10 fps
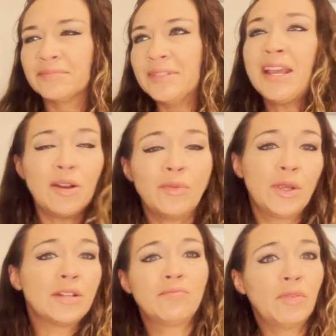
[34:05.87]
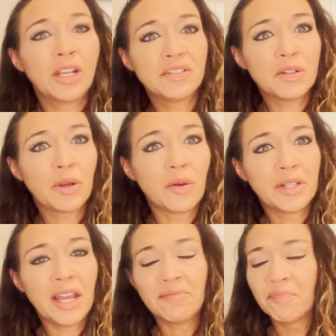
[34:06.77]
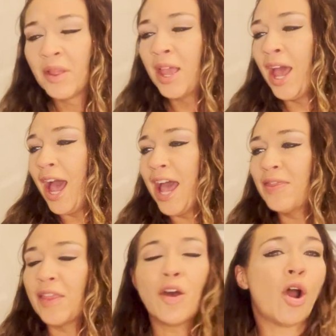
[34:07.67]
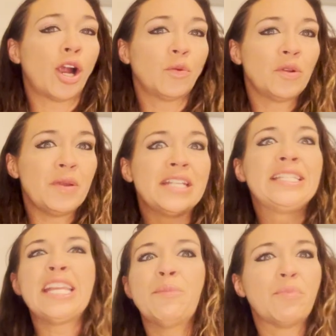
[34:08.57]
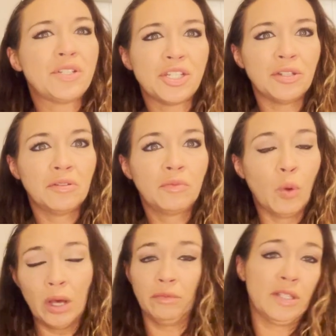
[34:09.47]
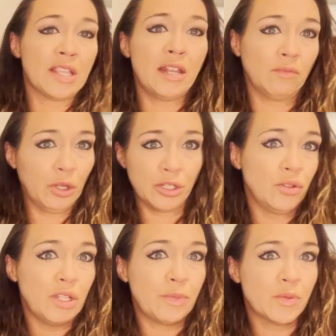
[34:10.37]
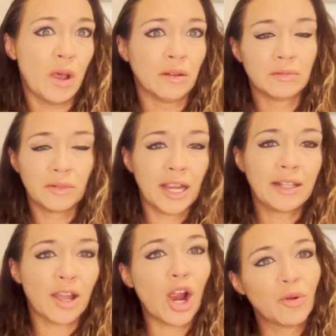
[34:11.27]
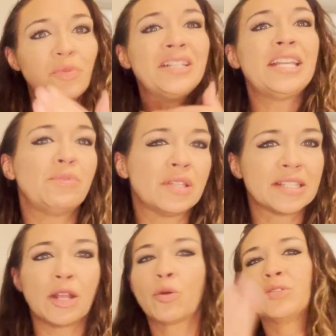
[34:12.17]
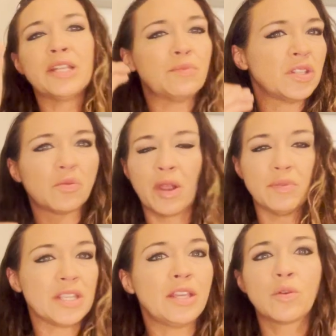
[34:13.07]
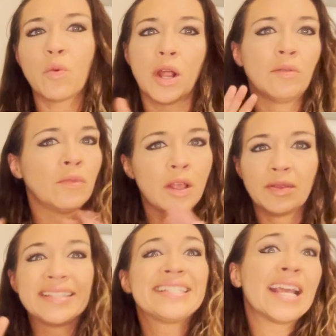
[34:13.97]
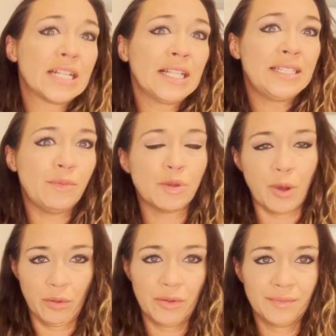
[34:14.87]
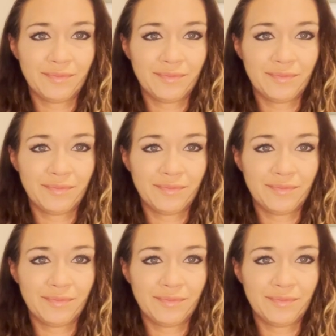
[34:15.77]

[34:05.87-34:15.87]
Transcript: yeah, no, we could, we could still go with that. And then the heart would be deep to, well, the skin, we could do deep as well, right? The heart would be deep to the skin or deep to the ribs. Either one, it's technically deep to both.